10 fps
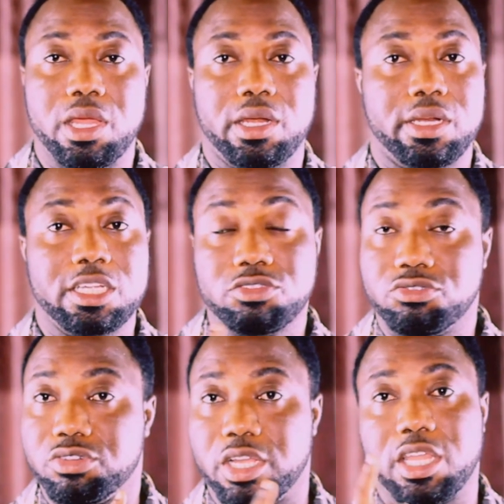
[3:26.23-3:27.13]
And
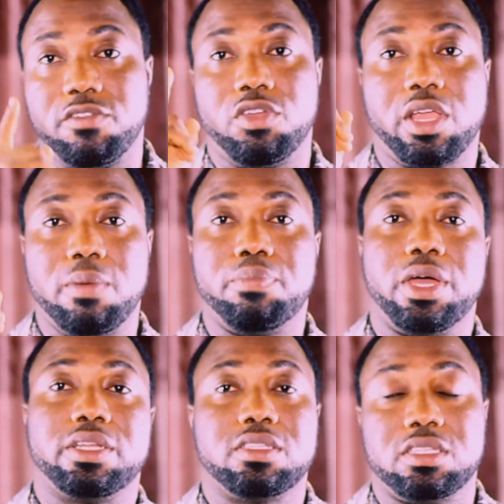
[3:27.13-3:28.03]
this trick, if you can
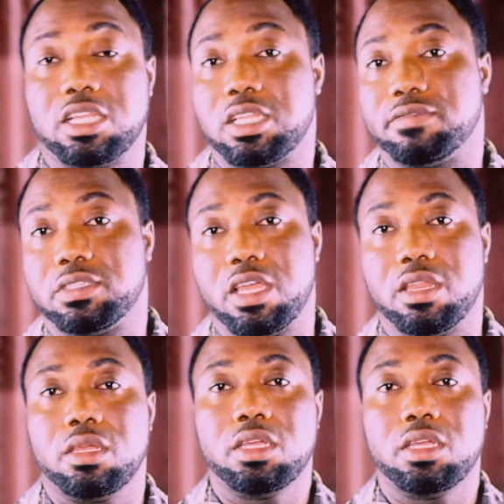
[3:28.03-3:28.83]
practice it, as I've said,